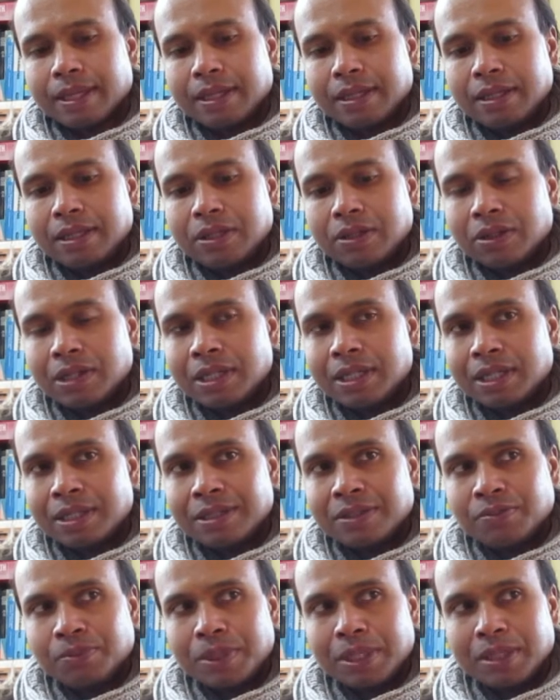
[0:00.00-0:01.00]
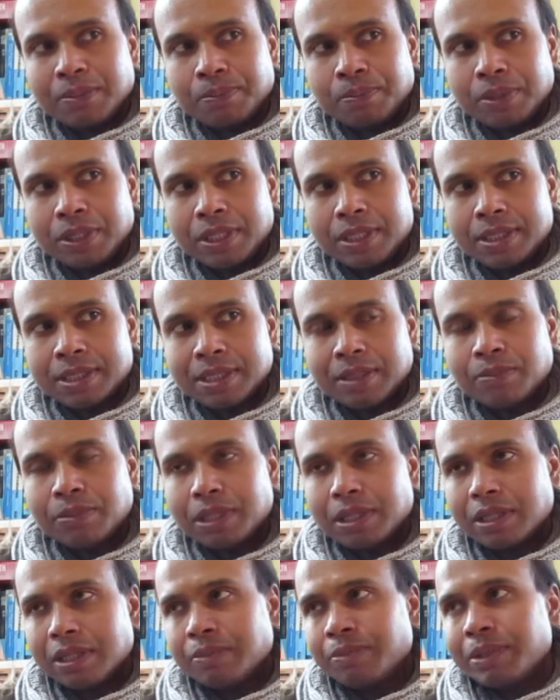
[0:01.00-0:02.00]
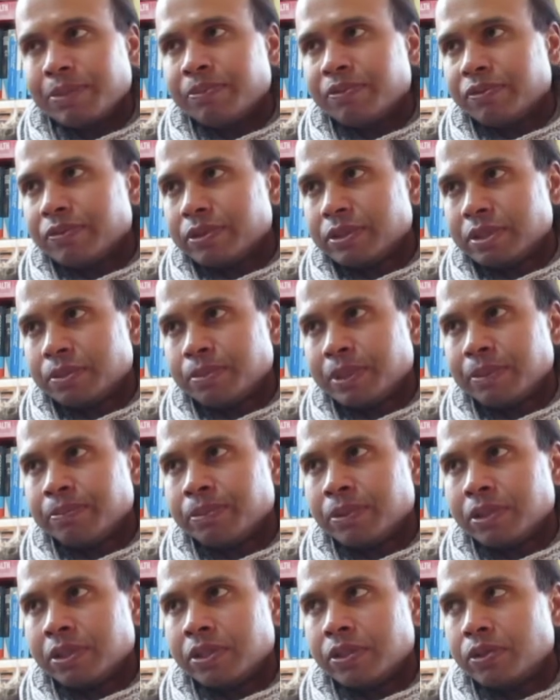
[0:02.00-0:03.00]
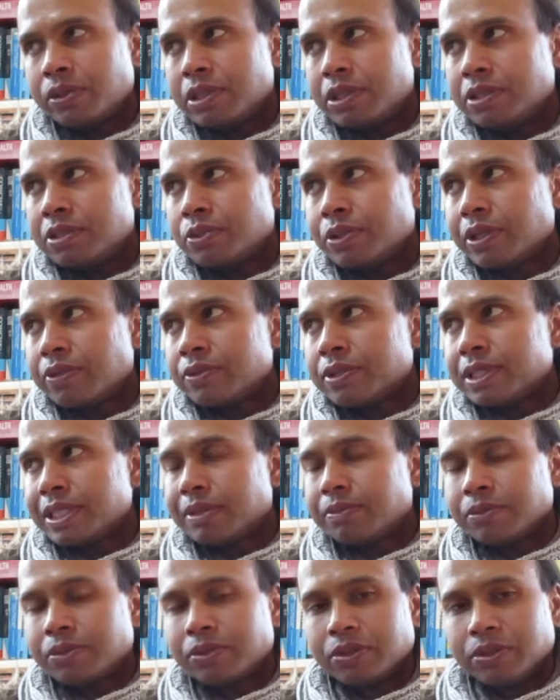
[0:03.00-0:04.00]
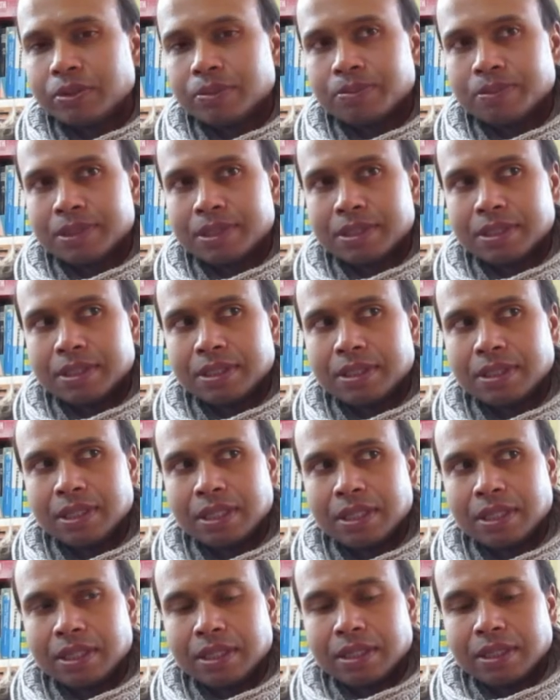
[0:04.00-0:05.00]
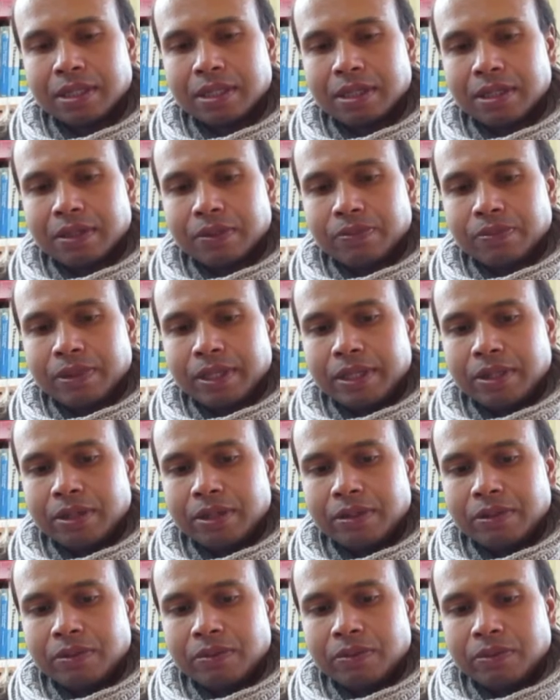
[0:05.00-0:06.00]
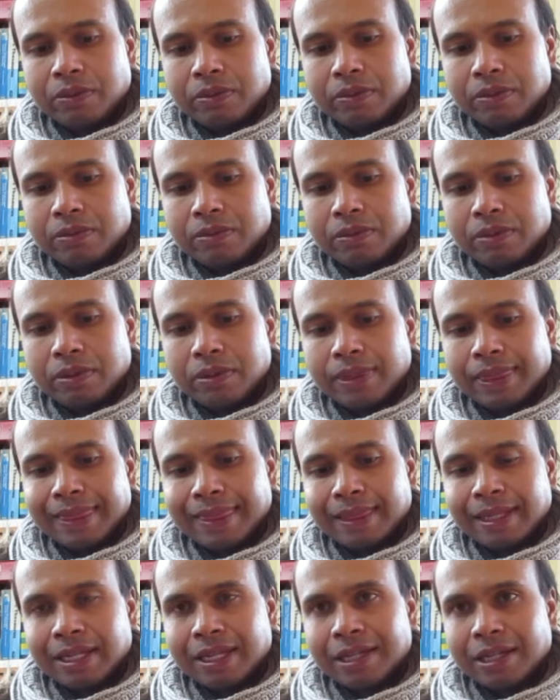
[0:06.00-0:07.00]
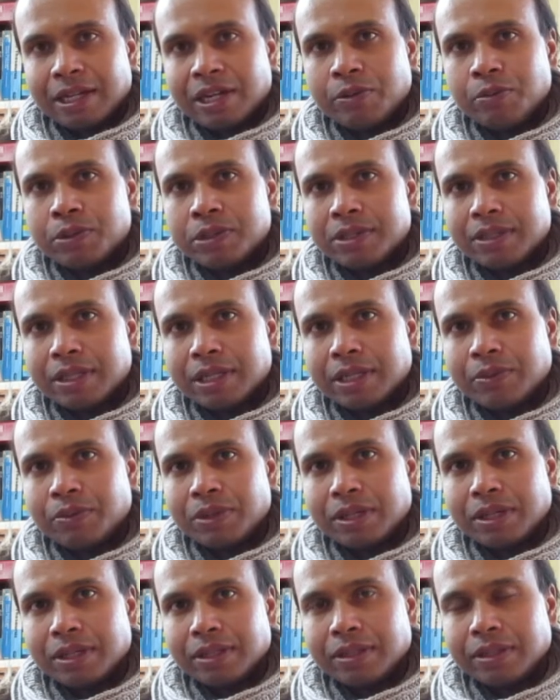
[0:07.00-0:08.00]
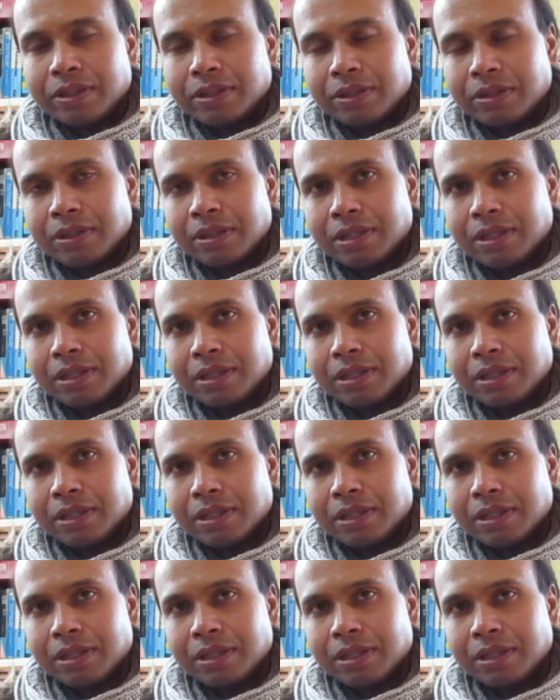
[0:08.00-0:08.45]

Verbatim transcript: you know, and, and it's pretty, pretty similar. I mean, to people who are in 12 step groups, you know, like I was, I, you know,